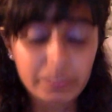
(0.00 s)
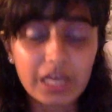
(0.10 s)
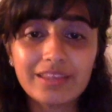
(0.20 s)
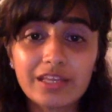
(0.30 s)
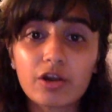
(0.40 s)

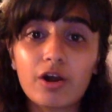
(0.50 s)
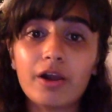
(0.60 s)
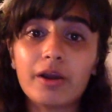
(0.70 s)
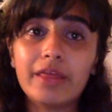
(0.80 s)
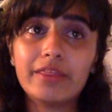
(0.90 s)
And
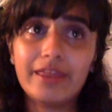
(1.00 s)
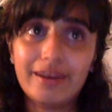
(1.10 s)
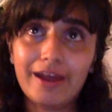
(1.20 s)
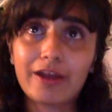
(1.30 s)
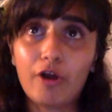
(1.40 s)

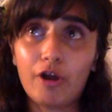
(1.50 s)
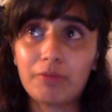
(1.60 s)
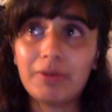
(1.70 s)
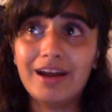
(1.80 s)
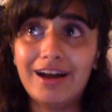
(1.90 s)
then I called
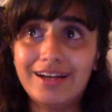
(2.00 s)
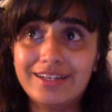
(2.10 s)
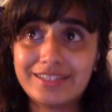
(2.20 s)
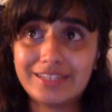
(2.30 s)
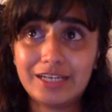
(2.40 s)
my
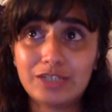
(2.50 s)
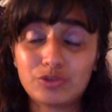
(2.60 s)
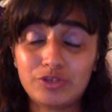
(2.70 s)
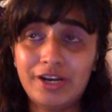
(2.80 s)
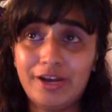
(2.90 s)
aunt, and I
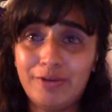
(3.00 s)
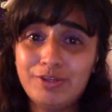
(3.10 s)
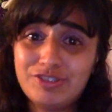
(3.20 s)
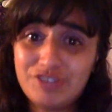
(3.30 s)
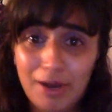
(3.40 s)
told her I
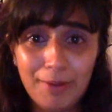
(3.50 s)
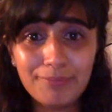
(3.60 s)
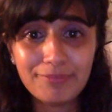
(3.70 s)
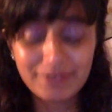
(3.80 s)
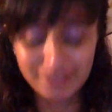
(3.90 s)
was
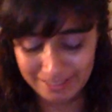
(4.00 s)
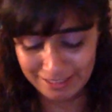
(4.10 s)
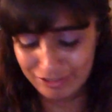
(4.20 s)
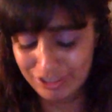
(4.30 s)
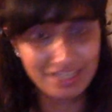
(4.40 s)
jumped,
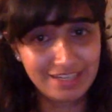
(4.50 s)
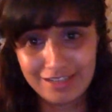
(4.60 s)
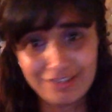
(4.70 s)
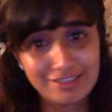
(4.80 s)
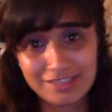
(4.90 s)
and she didn't
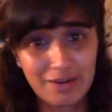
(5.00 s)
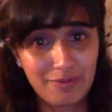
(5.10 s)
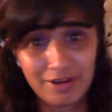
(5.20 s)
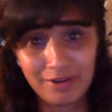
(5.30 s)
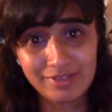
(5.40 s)
understand
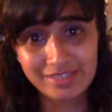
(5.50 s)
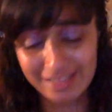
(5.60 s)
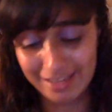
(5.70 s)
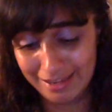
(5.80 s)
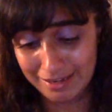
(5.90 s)
what I was
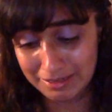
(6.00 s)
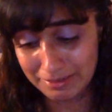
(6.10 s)
saying.